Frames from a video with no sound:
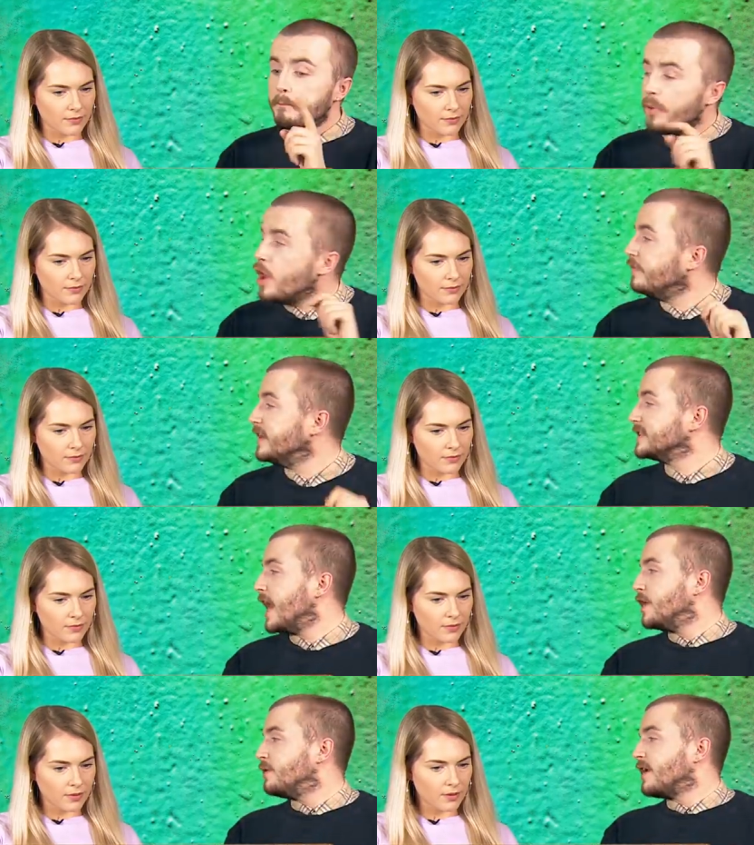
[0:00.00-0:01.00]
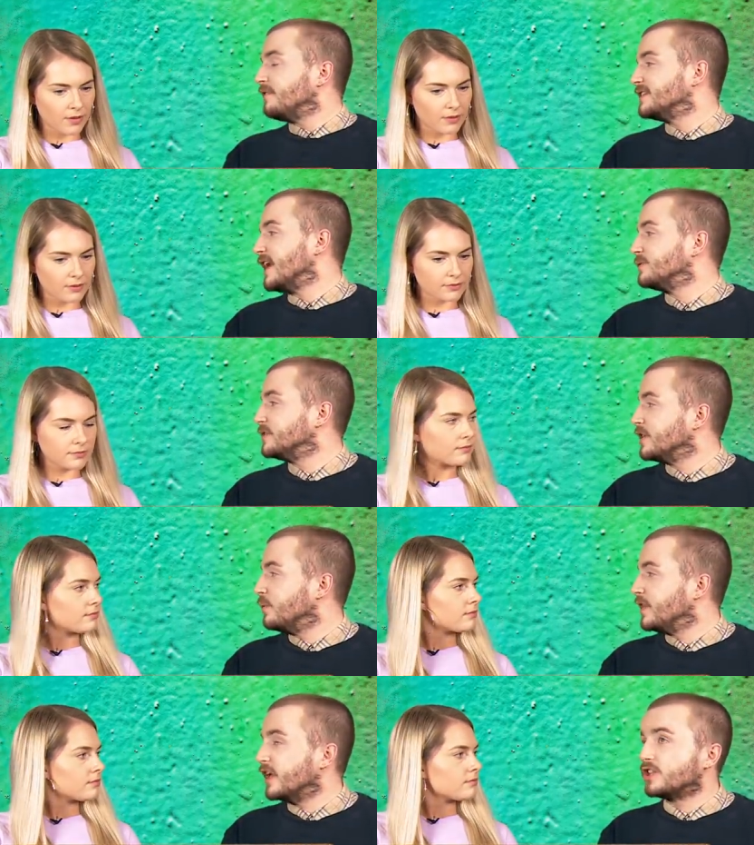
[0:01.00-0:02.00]
Speaker 1: Perfect tattoo if you're having sex with
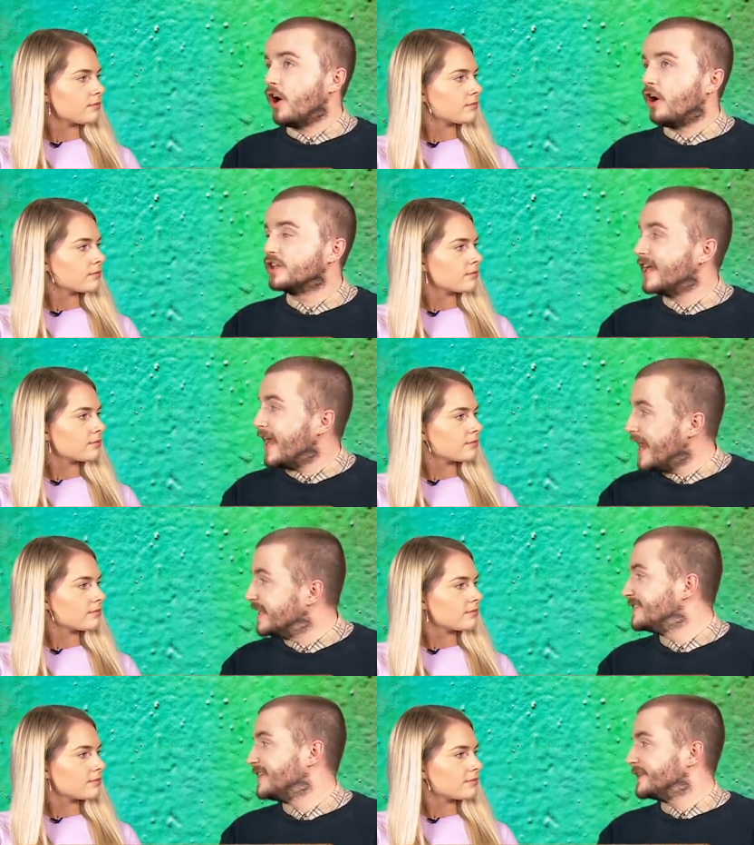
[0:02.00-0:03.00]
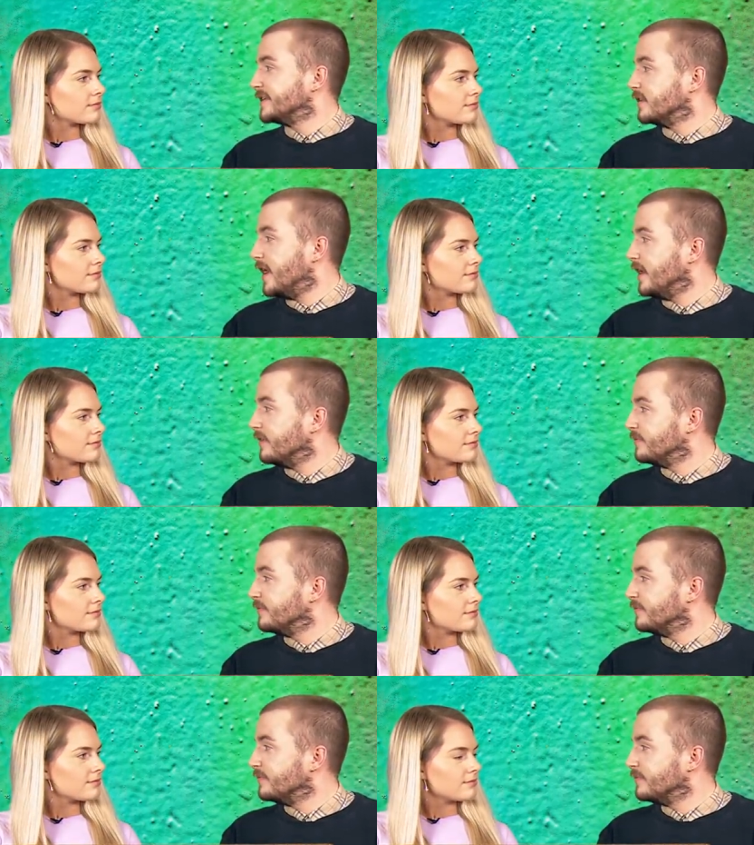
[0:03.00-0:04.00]
someone that talks incessantly.
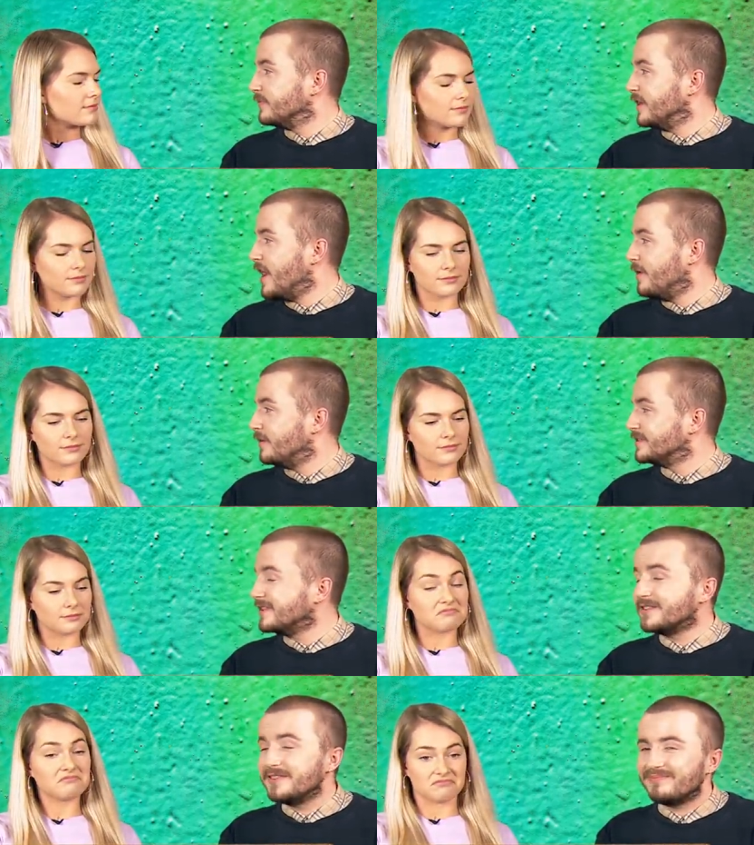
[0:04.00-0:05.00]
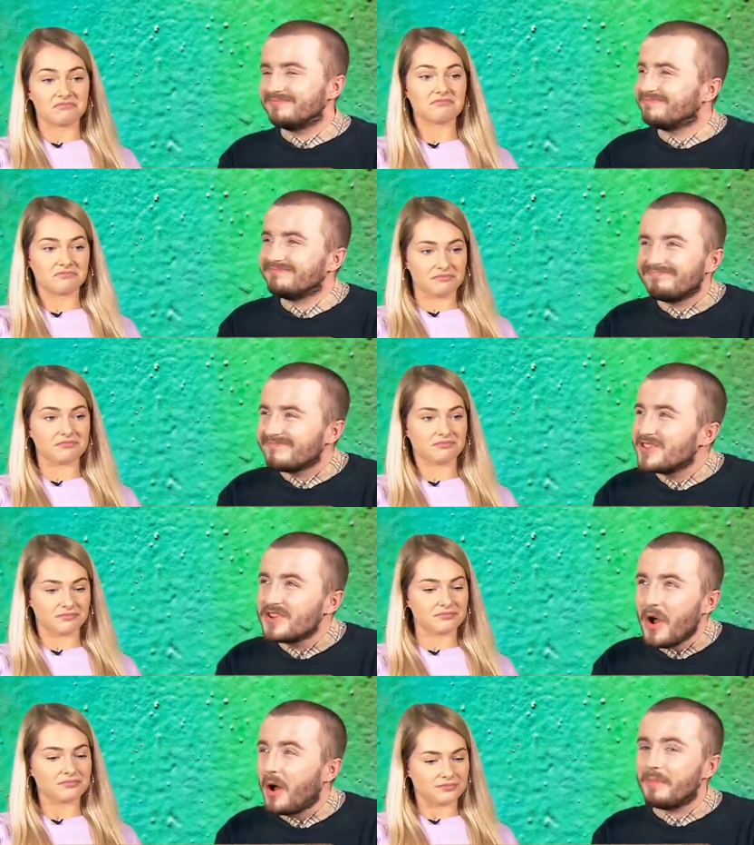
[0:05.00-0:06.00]
You know, because there's
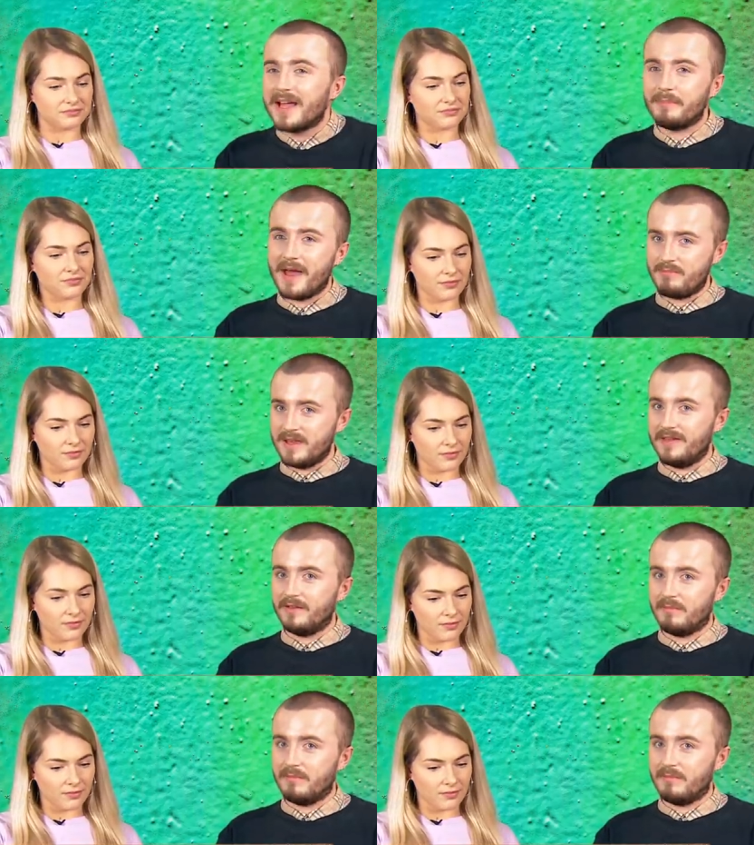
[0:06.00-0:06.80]
not a bigger pet peeve of